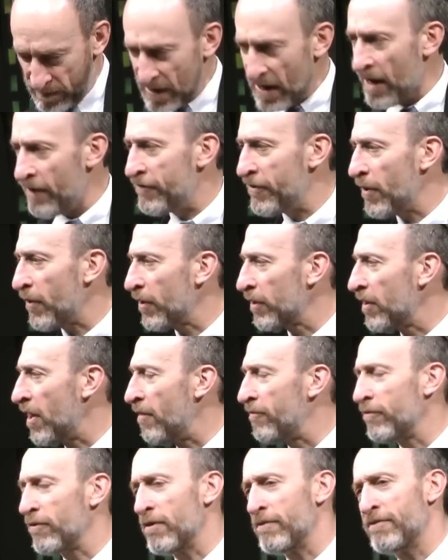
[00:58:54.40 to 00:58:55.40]
If you're a
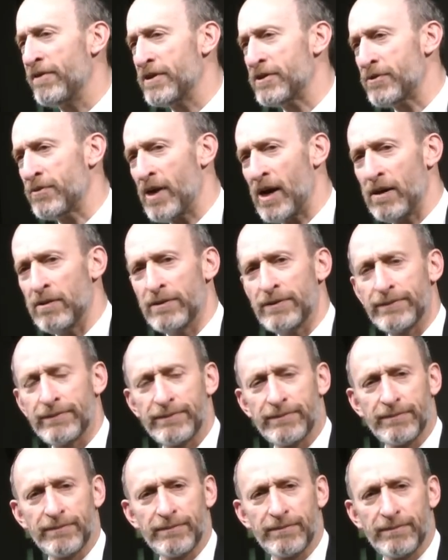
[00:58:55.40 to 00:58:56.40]
lover of Israel,
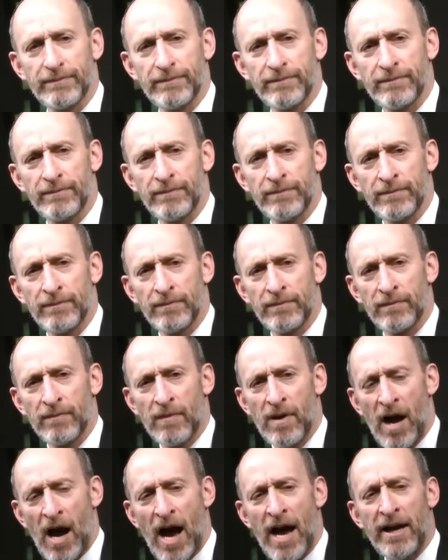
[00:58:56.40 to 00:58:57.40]

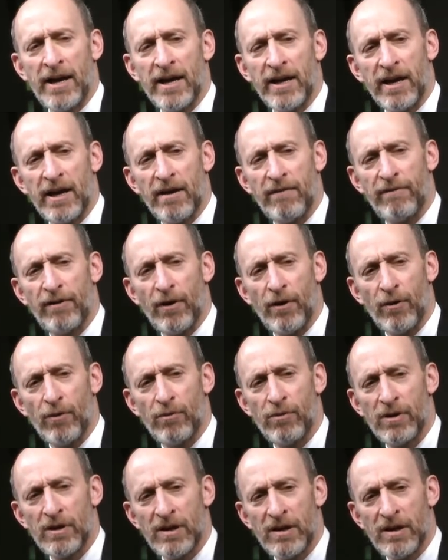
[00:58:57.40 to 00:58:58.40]
I can give
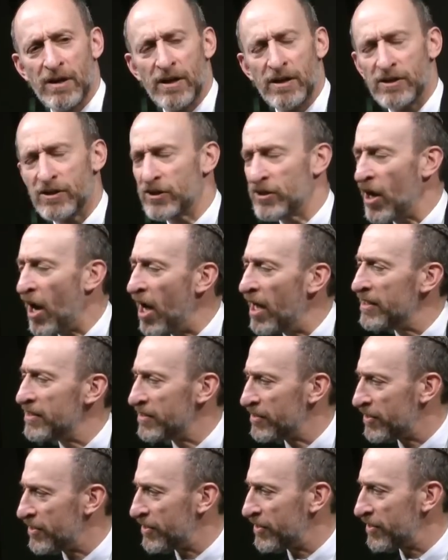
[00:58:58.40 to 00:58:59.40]
you
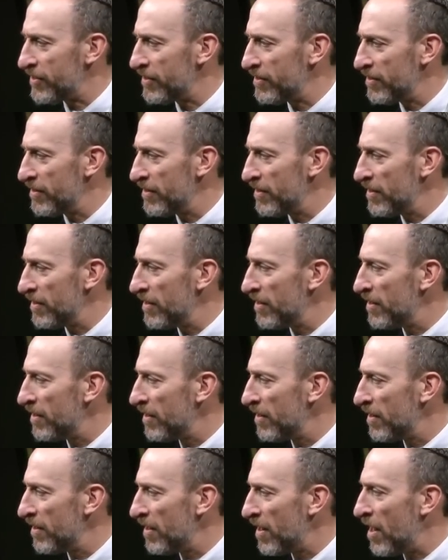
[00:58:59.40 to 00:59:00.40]
tons
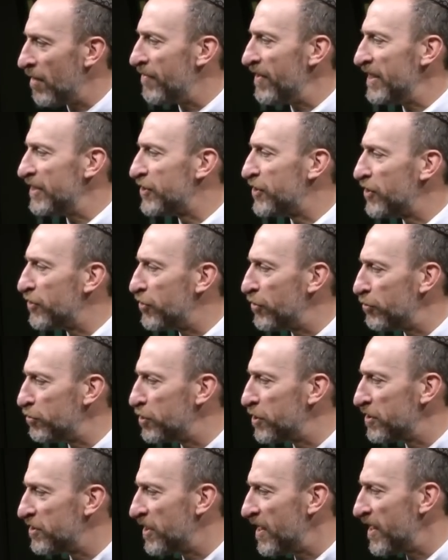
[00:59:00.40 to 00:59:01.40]
of
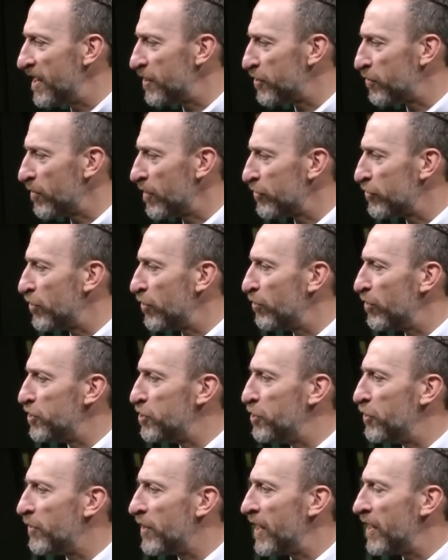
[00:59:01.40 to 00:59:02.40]
institutions in Israel to
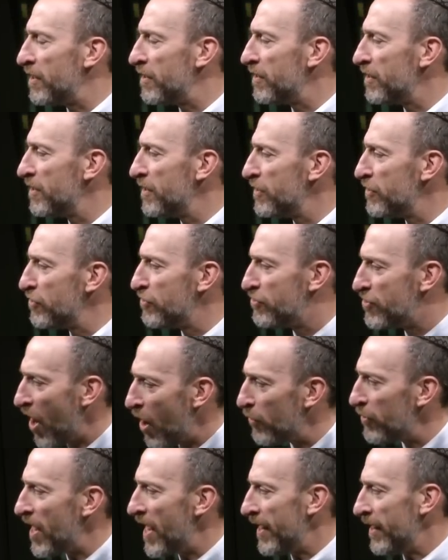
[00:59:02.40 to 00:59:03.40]
which you can
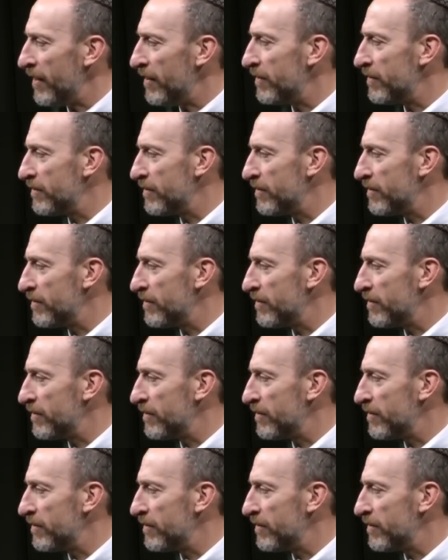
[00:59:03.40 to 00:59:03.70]
donate